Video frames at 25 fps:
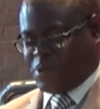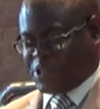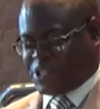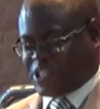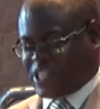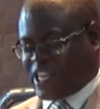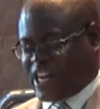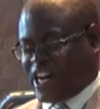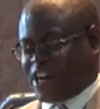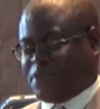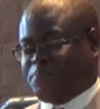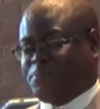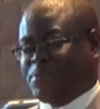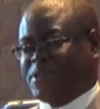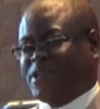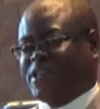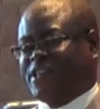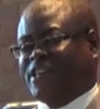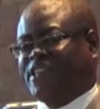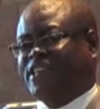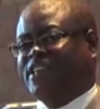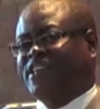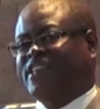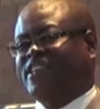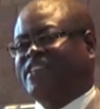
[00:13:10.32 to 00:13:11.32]
was
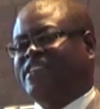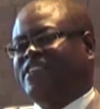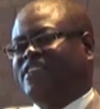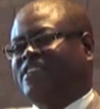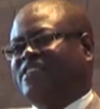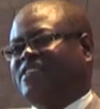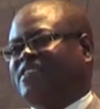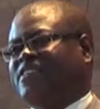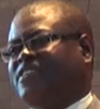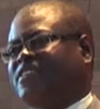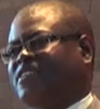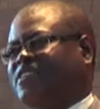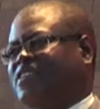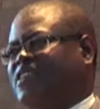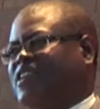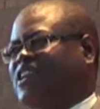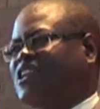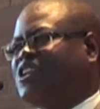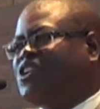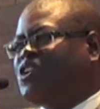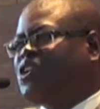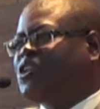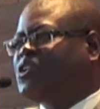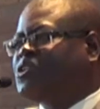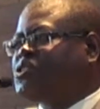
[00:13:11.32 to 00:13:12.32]
happening,
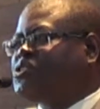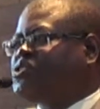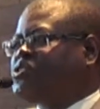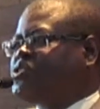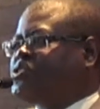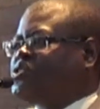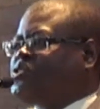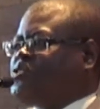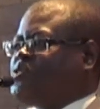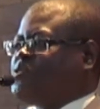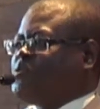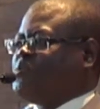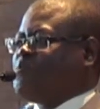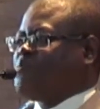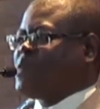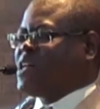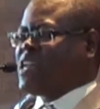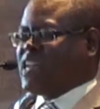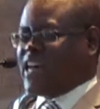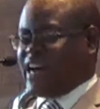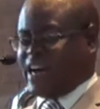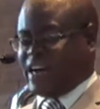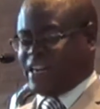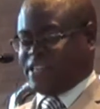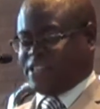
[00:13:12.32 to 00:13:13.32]
unknown to
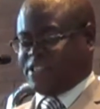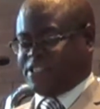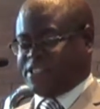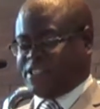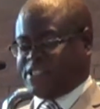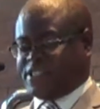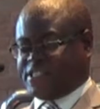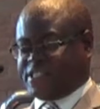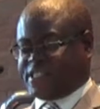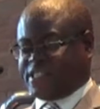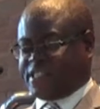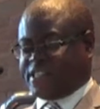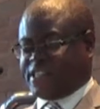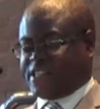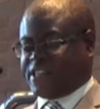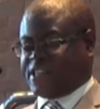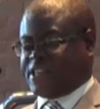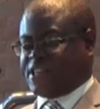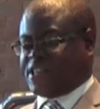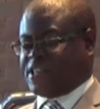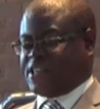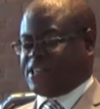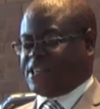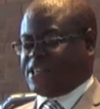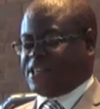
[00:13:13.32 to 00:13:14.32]
Ben Hadad,
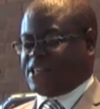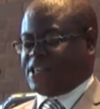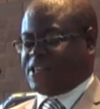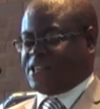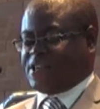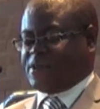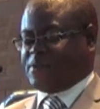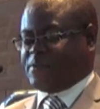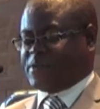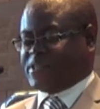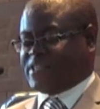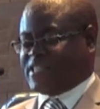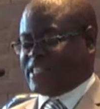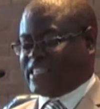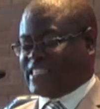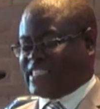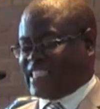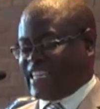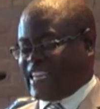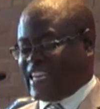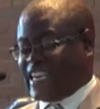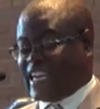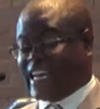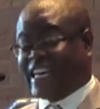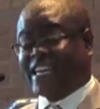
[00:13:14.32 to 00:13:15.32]
was that
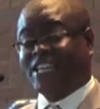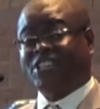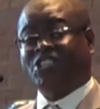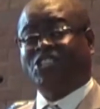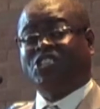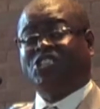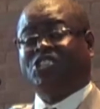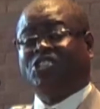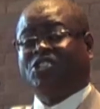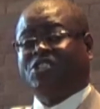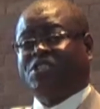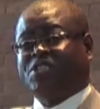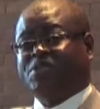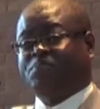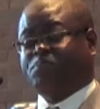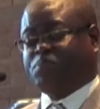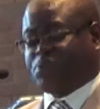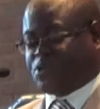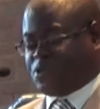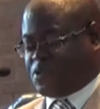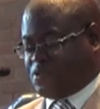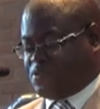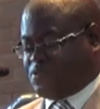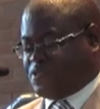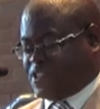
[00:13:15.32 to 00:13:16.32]
Elisha the
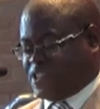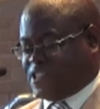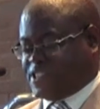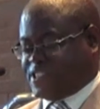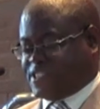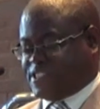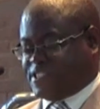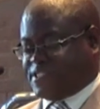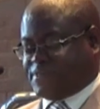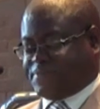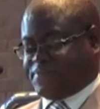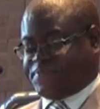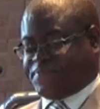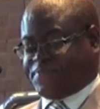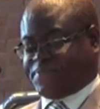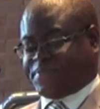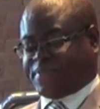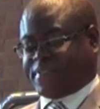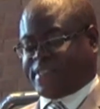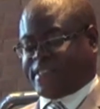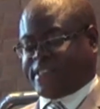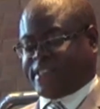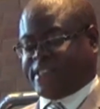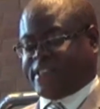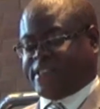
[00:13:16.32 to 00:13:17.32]
prophet
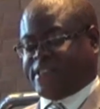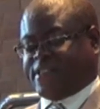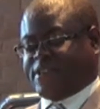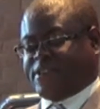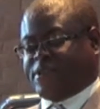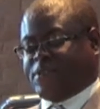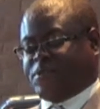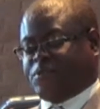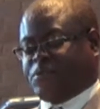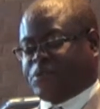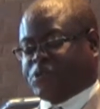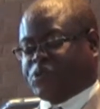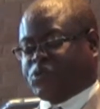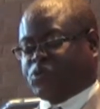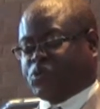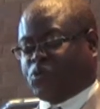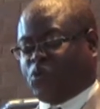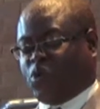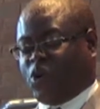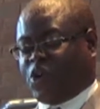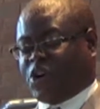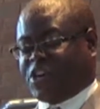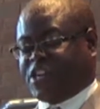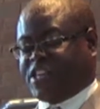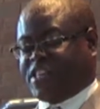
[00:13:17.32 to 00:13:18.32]
was
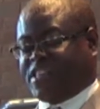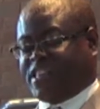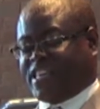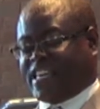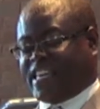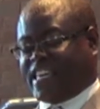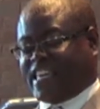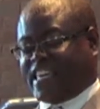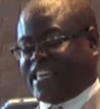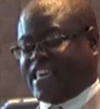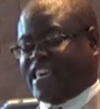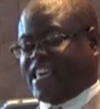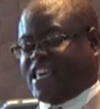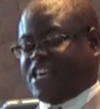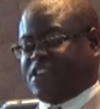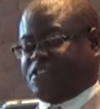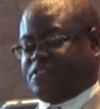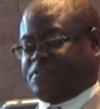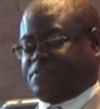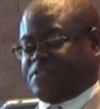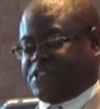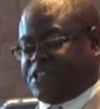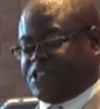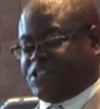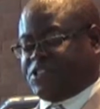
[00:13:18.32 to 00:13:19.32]
warning the king
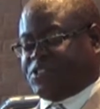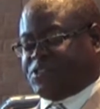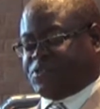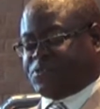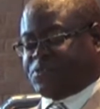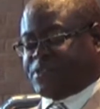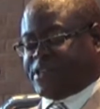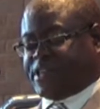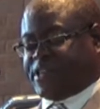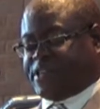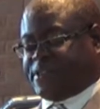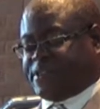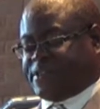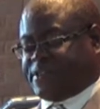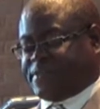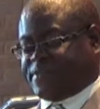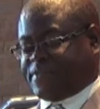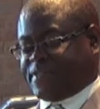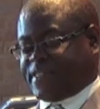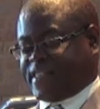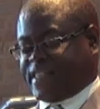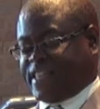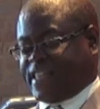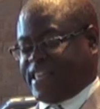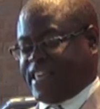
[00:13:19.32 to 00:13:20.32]
of Israel
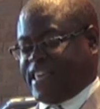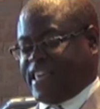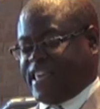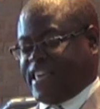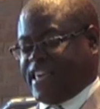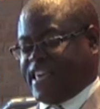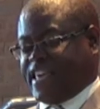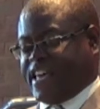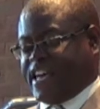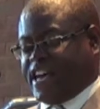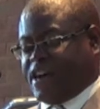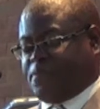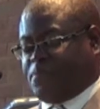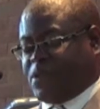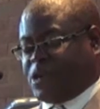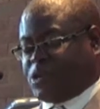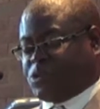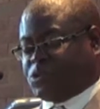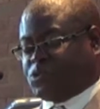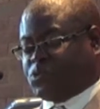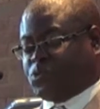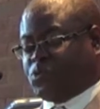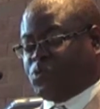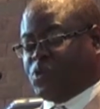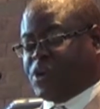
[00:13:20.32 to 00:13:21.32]

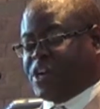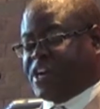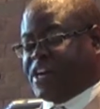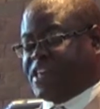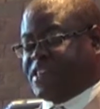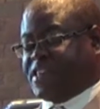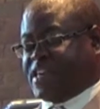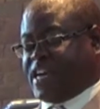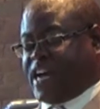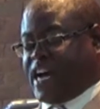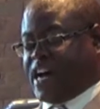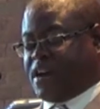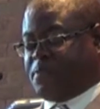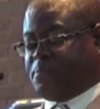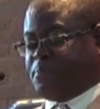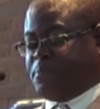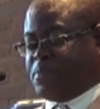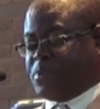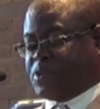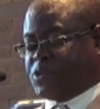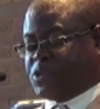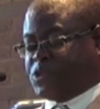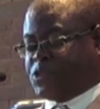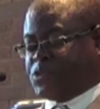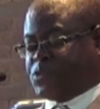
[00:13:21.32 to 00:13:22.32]
about where the
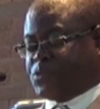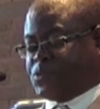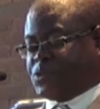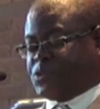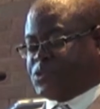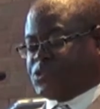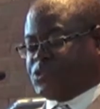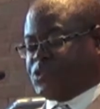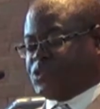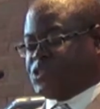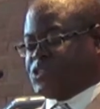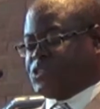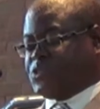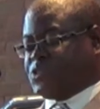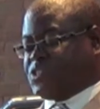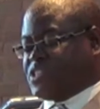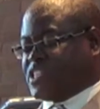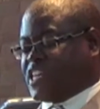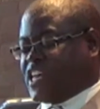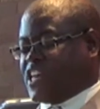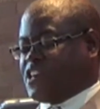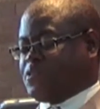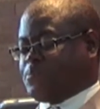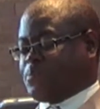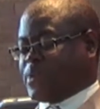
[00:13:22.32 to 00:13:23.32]
ambush was going to
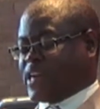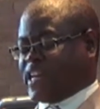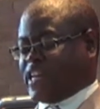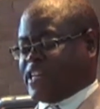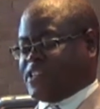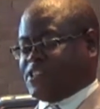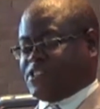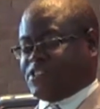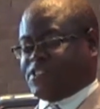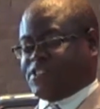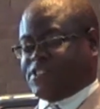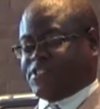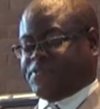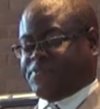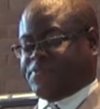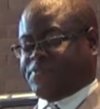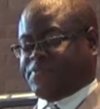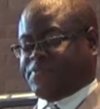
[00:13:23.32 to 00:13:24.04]
take place.